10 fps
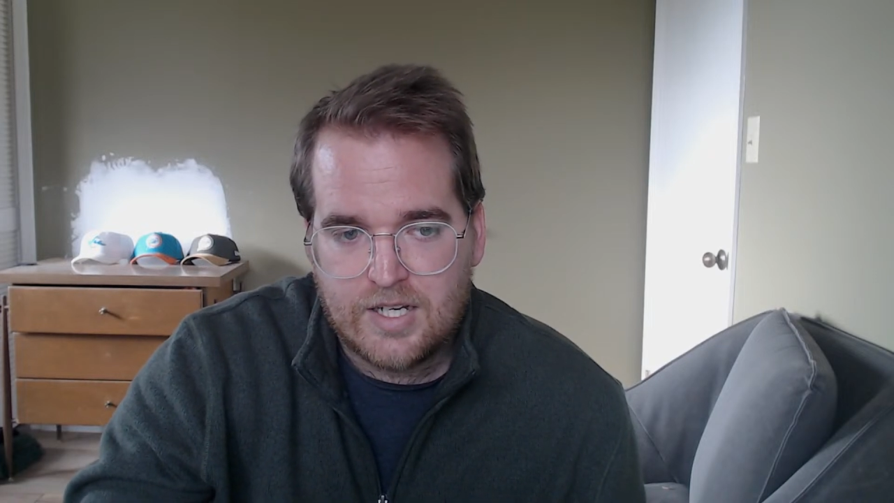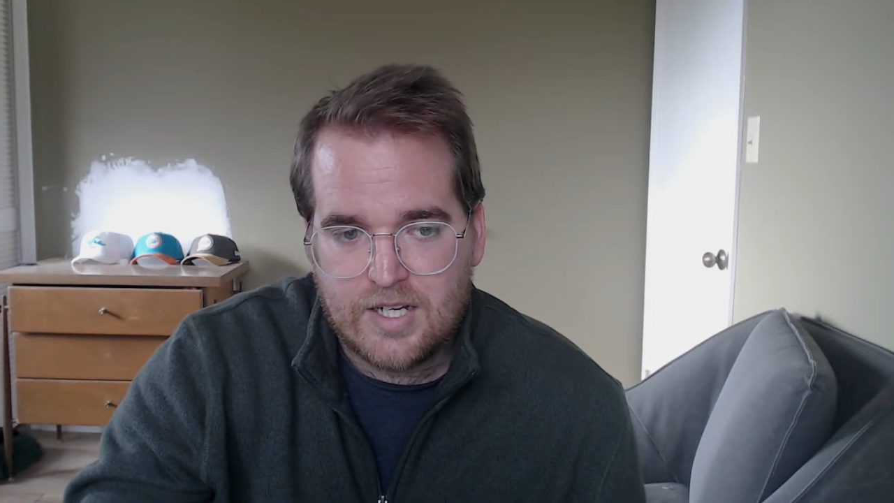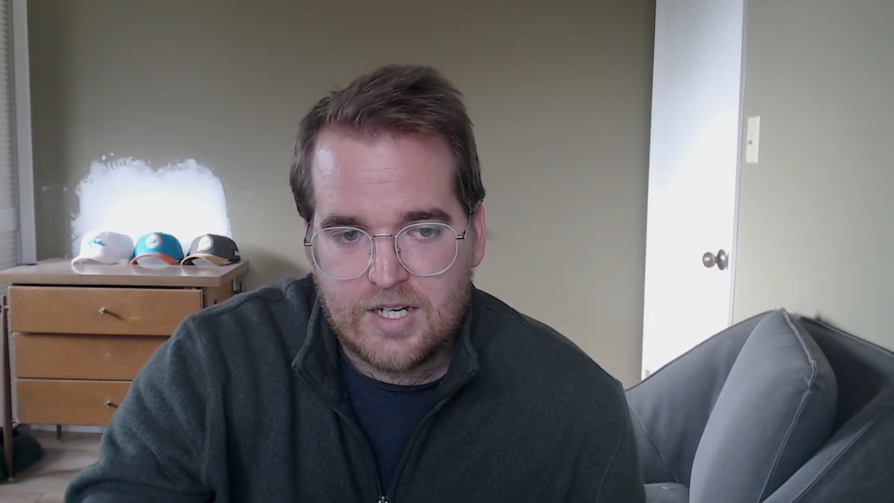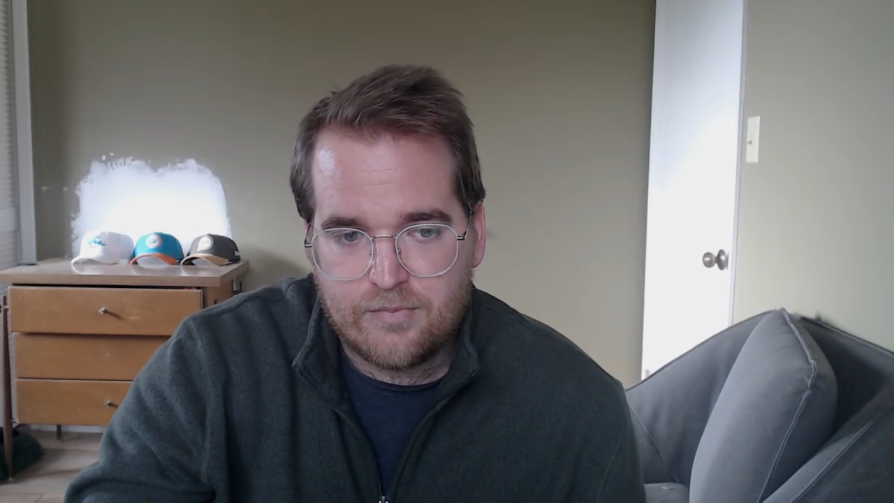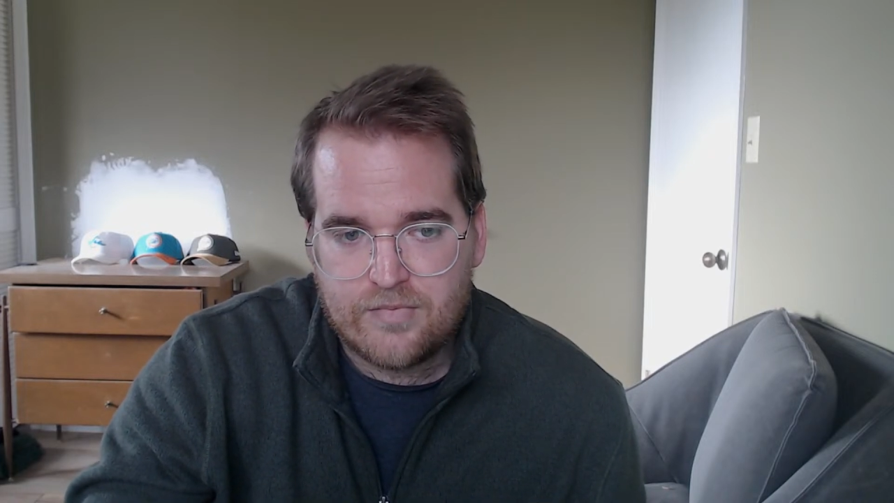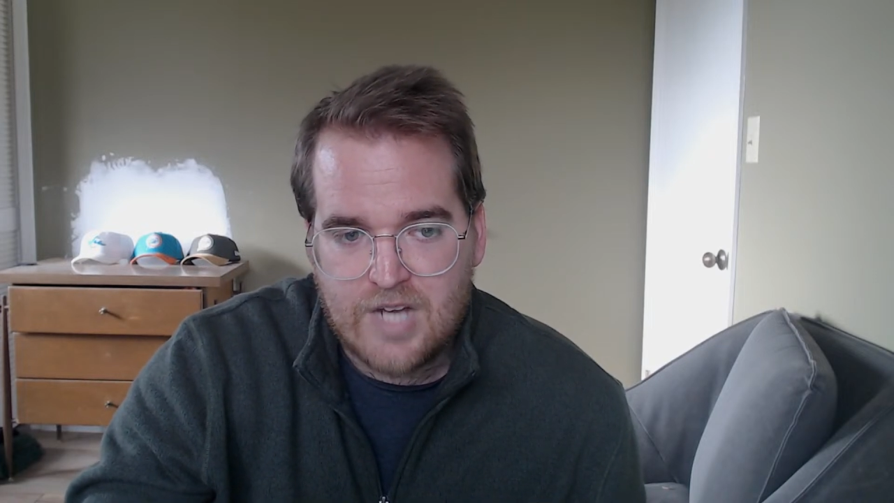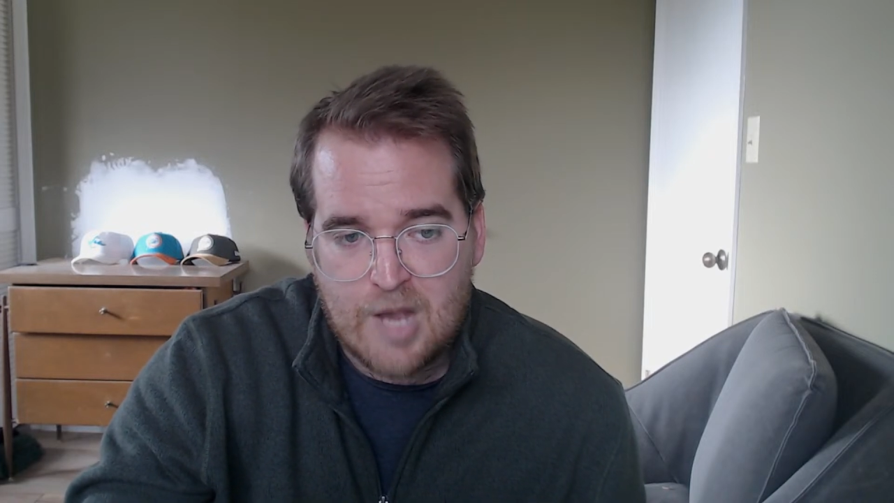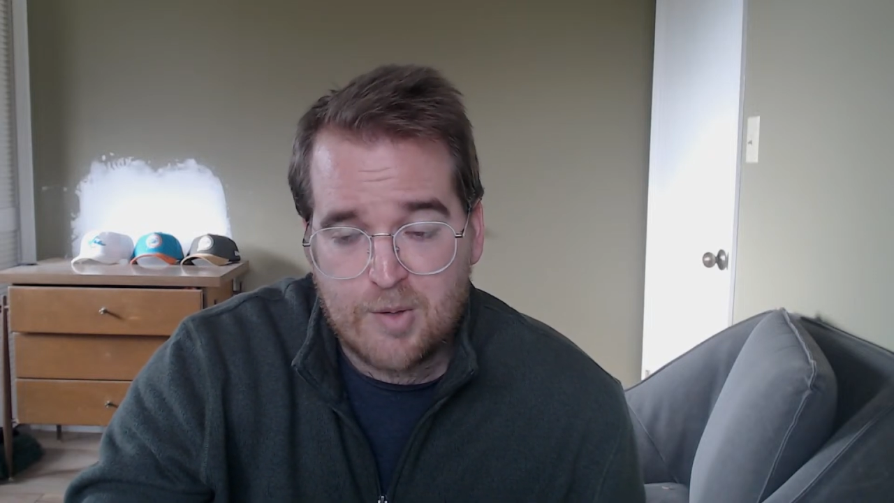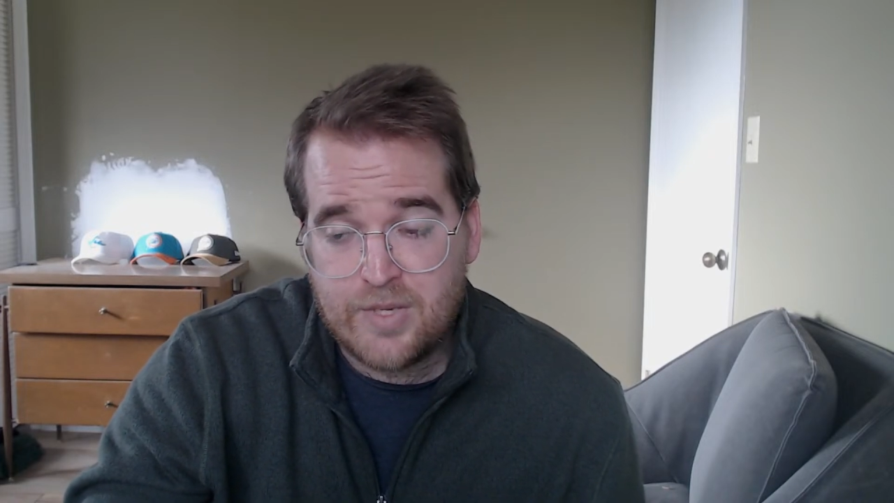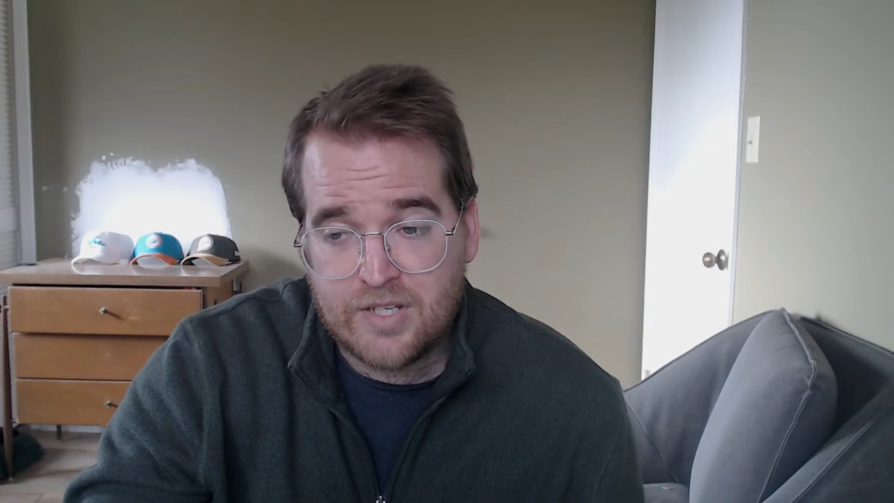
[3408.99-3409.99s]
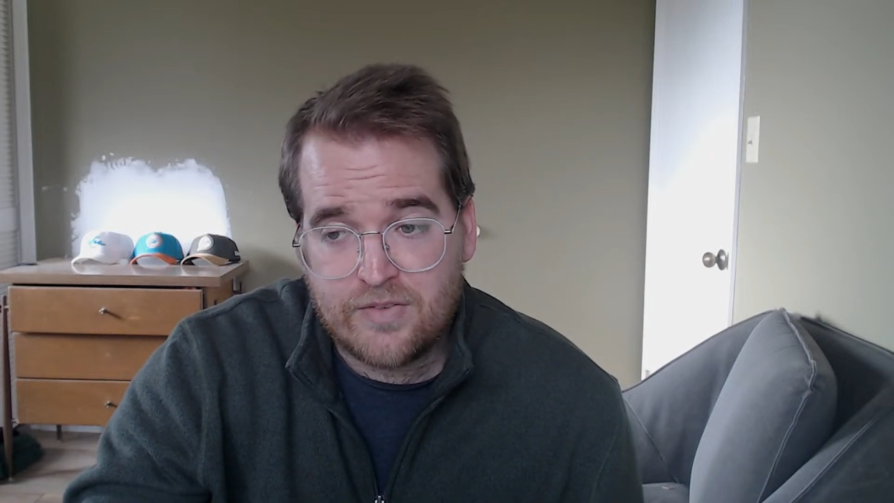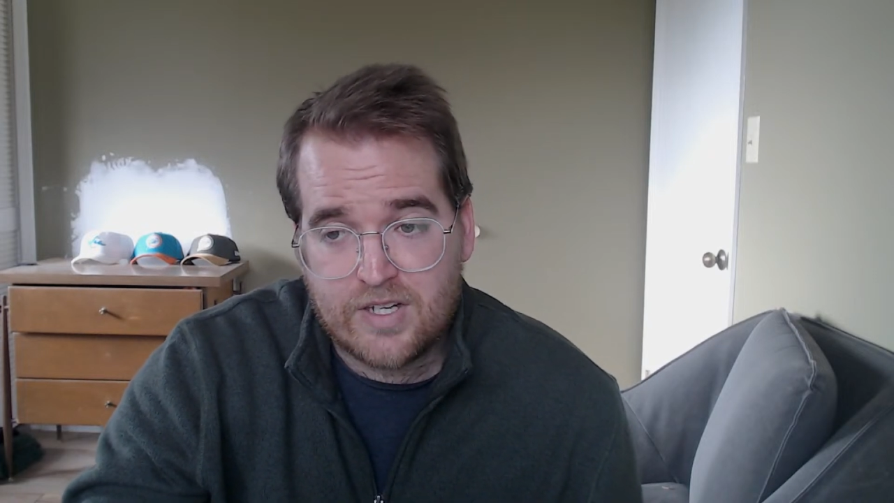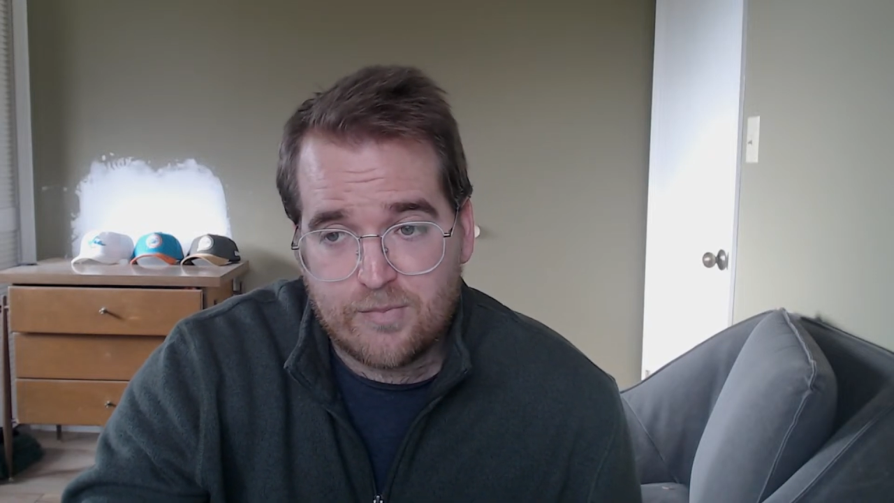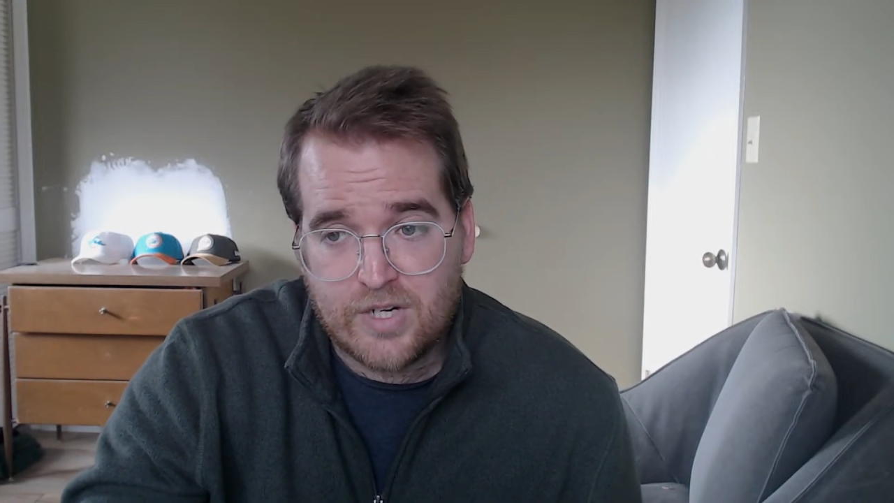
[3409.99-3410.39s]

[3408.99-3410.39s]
I'm a big fan of